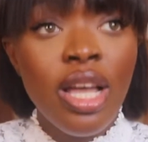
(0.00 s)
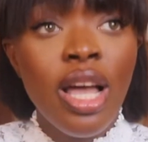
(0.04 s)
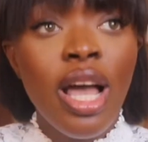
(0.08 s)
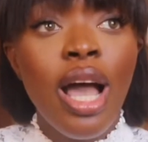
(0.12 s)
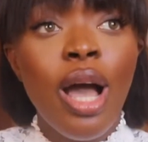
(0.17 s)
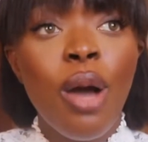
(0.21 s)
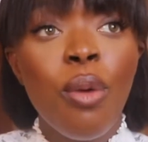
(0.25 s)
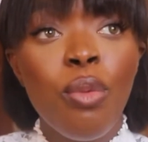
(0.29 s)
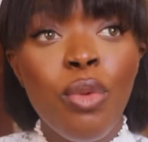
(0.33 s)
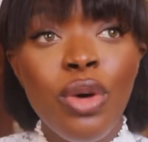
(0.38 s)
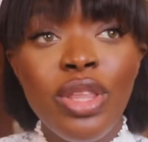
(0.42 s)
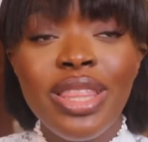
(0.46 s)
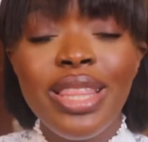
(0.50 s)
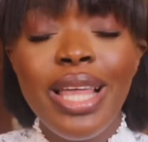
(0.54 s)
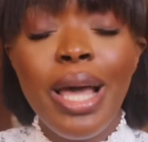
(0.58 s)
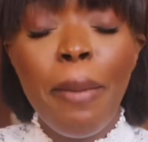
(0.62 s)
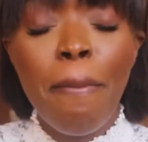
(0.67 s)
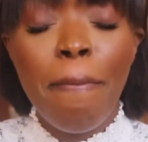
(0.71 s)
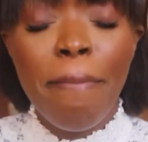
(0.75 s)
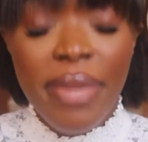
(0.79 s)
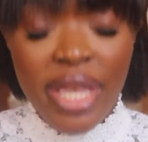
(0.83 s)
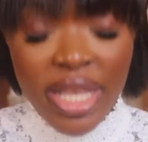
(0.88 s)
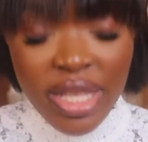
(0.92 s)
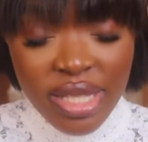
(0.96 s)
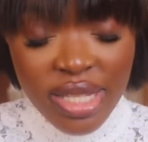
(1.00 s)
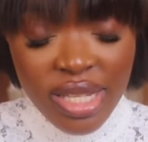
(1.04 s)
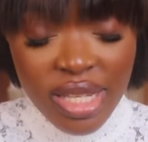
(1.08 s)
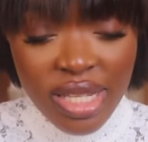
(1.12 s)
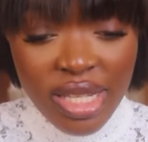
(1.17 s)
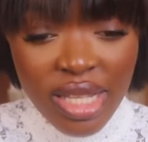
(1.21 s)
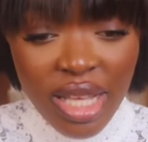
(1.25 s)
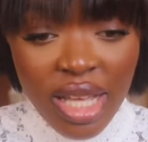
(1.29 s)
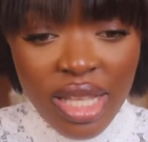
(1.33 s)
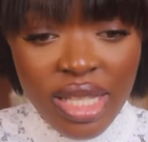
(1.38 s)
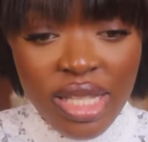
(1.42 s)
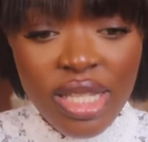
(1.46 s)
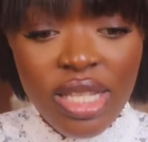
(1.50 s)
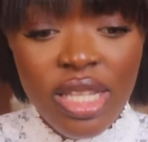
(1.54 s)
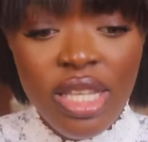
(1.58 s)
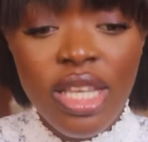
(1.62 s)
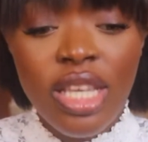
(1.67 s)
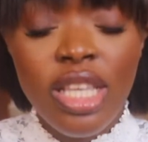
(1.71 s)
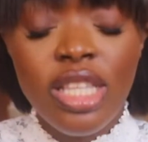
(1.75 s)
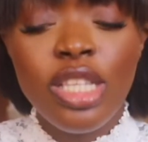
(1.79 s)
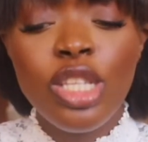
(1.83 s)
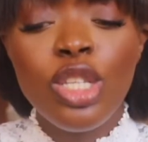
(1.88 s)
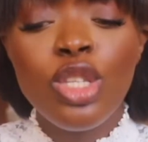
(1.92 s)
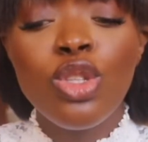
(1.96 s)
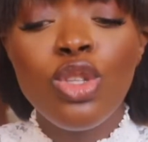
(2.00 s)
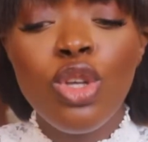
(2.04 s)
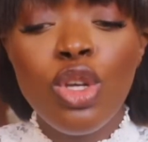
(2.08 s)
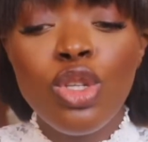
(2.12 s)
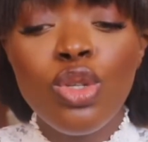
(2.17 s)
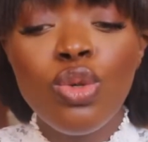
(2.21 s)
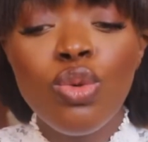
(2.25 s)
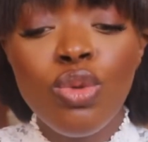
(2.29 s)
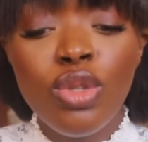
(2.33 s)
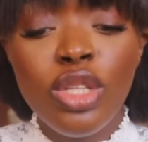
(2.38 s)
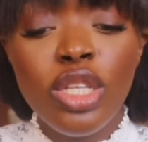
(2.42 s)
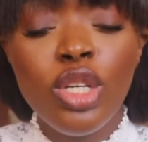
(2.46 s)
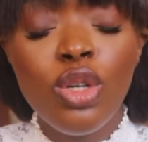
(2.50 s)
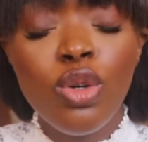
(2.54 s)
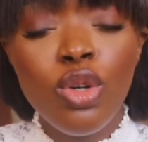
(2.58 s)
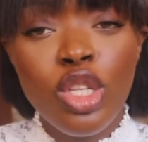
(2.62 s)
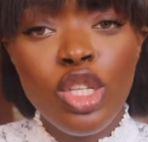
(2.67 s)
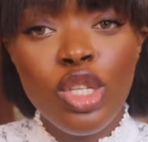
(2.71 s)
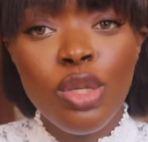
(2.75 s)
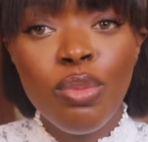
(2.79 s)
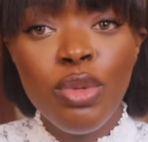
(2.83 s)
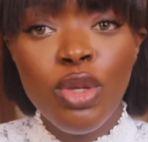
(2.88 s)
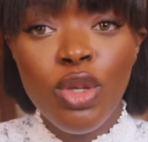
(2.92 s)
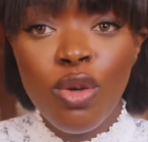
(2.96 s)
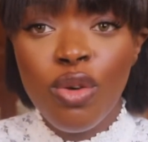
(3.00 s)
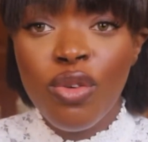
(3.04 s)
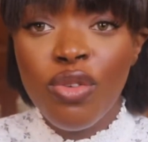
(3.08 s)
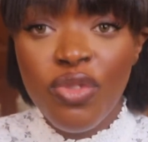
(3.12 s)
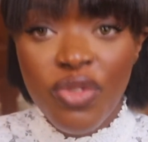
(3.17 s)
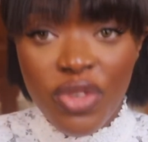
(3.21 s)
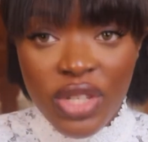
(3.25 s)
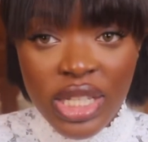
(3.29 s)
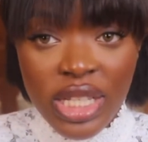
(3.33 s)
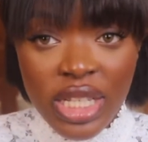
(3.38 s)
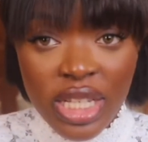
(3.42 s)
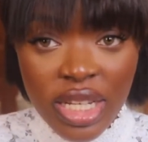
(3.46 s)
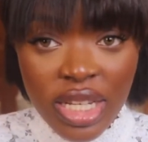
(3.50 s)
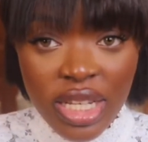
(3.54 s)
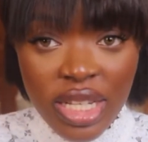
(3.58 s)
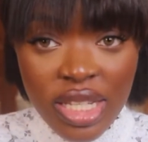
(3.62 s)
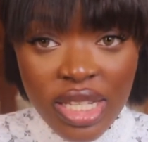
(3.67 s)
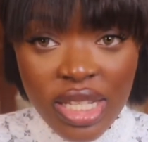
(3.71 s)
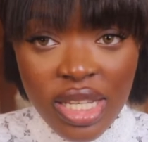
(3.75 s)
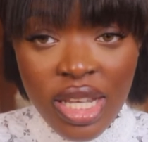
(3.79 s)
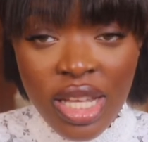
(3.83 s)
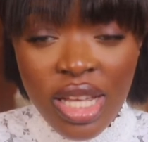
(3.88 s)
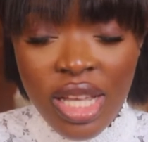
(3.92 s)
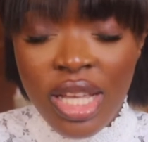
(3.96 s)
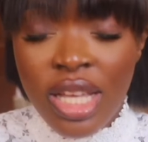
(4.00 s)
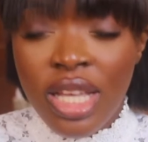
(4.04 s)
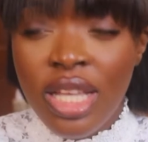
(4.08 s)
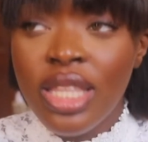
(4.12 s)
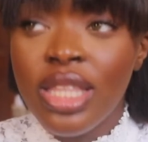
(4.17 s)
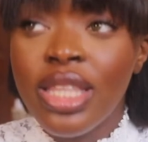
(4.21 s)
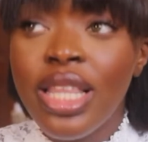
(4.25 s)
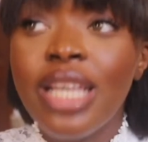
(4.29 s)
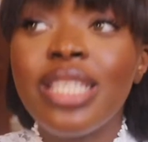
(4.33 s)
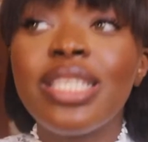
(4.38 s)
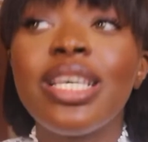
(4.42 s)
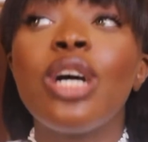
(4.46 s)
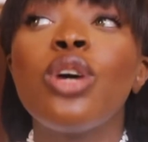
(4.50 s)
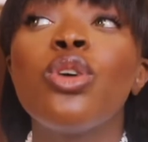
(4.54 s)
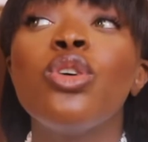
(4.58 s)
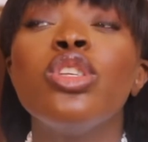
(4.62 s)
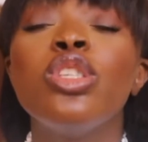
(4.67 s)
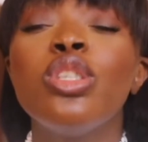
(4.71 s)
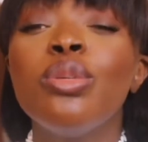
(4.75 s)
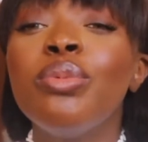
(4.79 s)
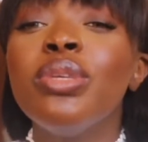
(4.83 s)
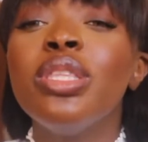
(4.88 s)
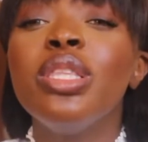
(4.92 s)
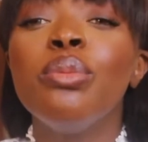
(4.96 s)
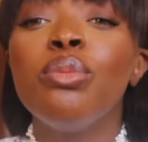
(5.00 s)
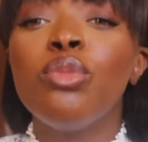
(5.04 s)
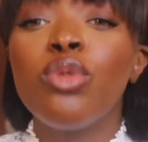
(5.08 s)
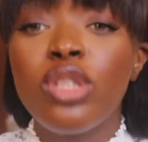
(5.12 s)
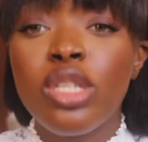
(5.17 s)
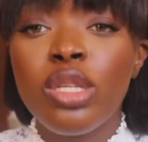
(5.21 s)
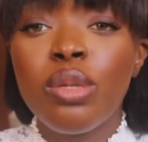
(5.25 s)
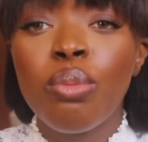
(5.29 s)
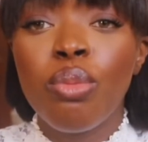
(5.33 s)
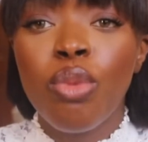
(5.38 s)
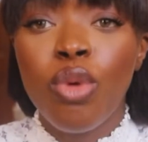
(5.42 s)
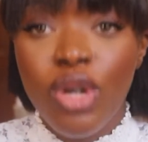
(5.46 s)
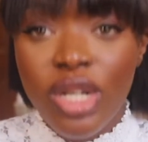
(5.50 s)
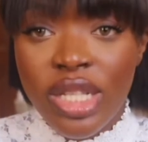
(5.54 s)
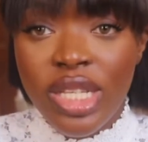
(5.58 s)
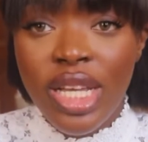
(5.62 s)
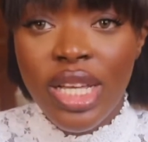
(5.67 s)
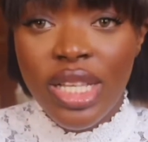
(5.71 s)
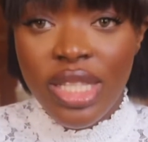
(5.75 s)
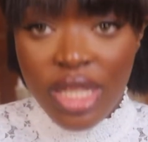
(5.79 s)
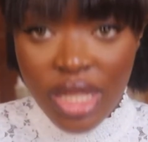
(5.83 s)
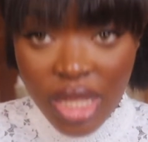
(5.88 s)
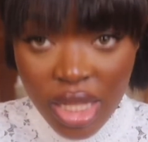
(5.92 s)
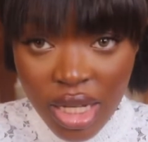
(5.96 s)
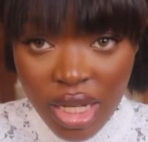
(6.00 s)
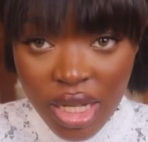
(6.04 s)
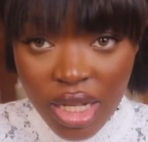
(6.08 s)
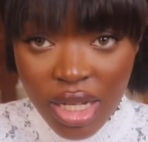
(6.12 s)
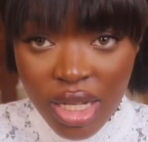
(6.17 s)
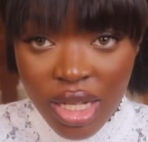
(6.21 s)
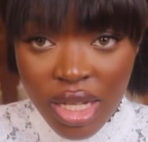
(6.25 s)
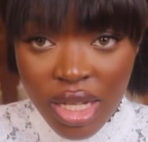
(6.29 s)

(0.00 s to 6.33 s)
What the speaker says: And what that means is that it is not only going to be your feelings that are going to be the most important thing.